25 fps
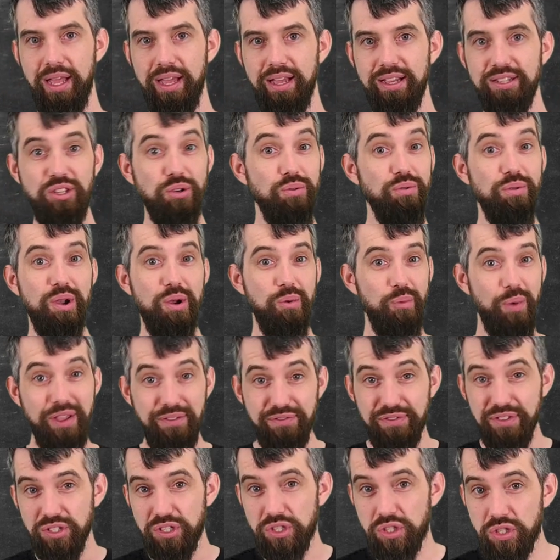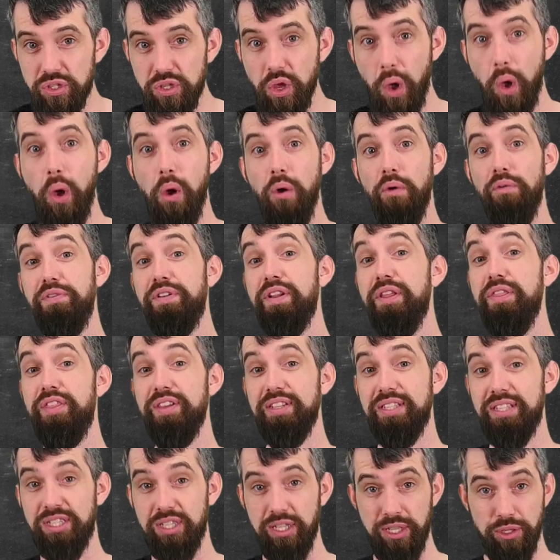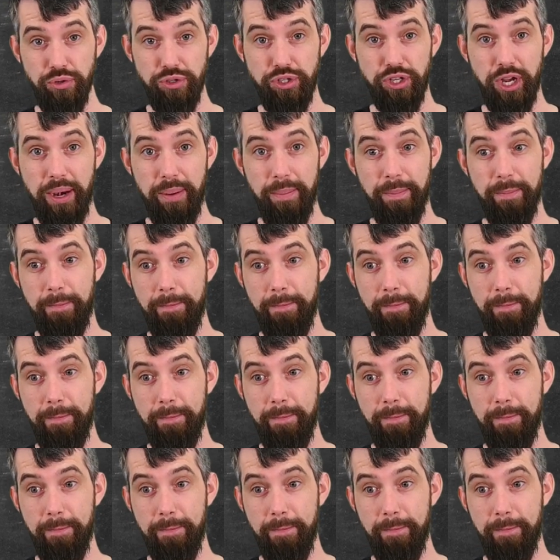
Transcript: So we've solved the solution.